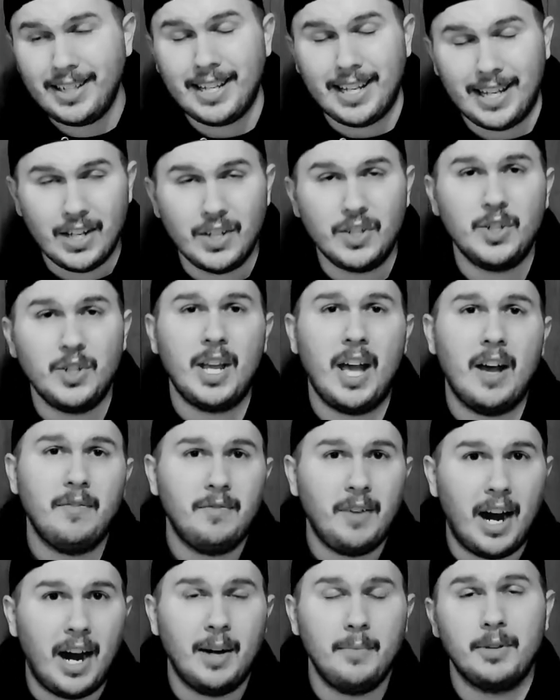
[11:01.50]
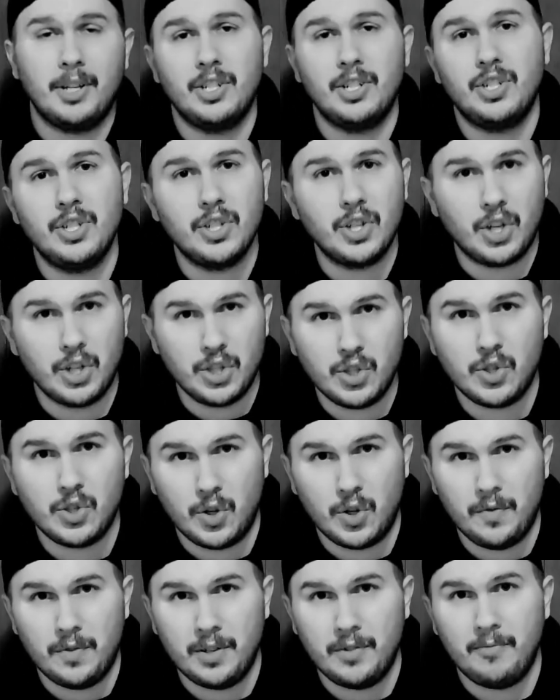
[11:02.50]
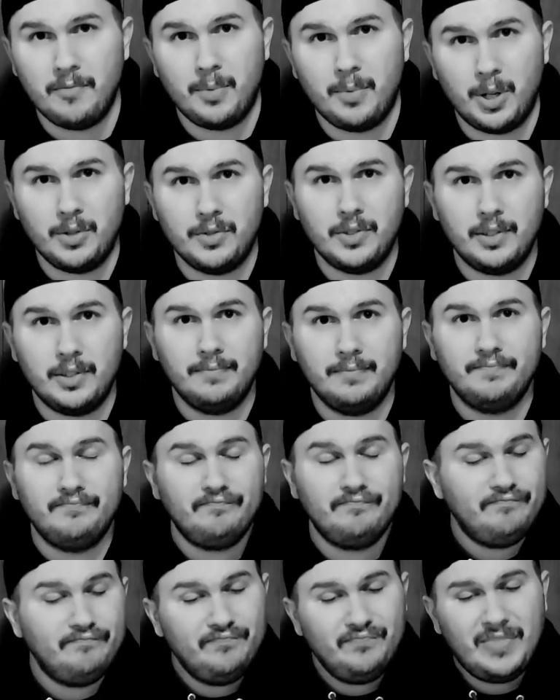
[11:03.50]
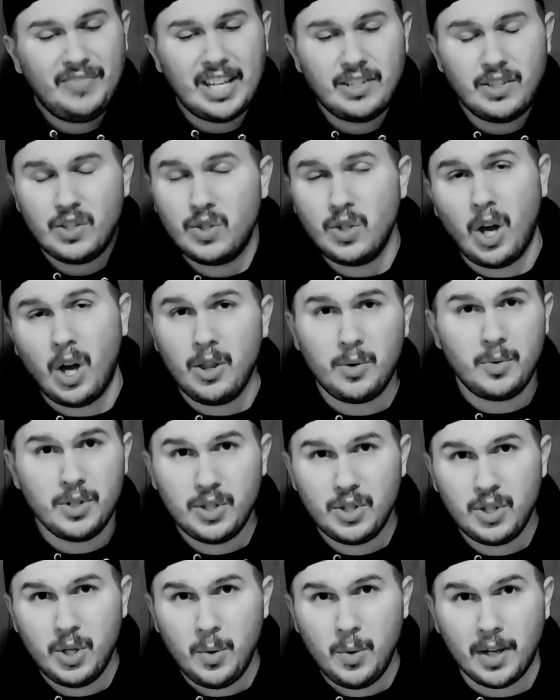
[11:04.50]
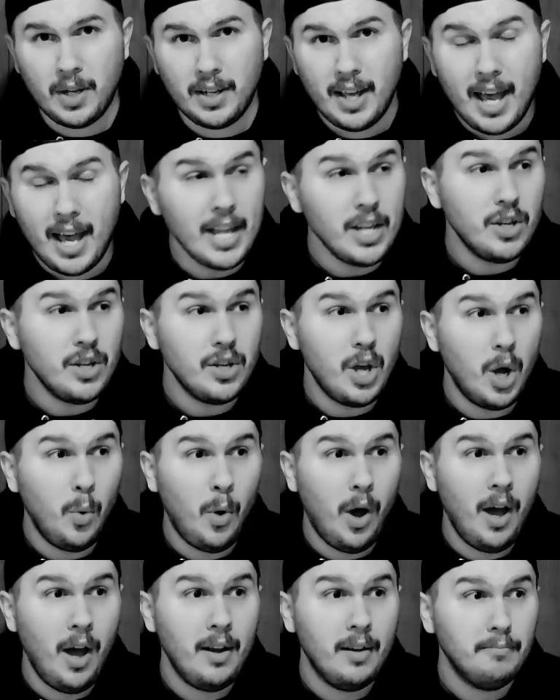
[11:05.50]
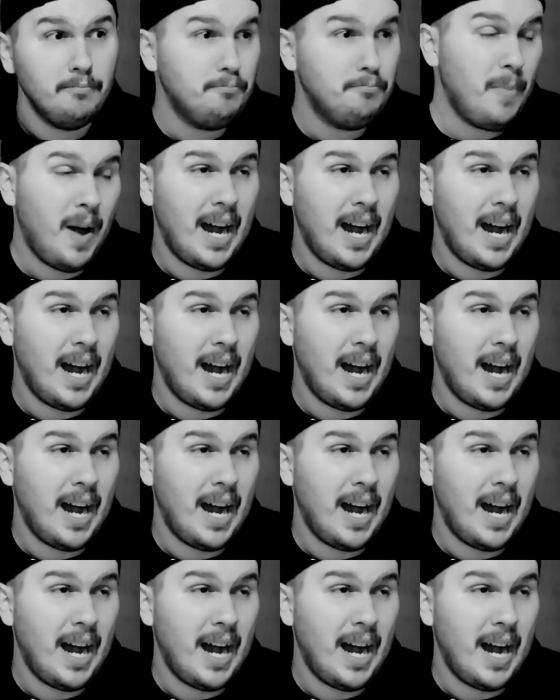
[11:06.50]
is she got fired because she's a conservative person. That's just all there is to it. And you know what? I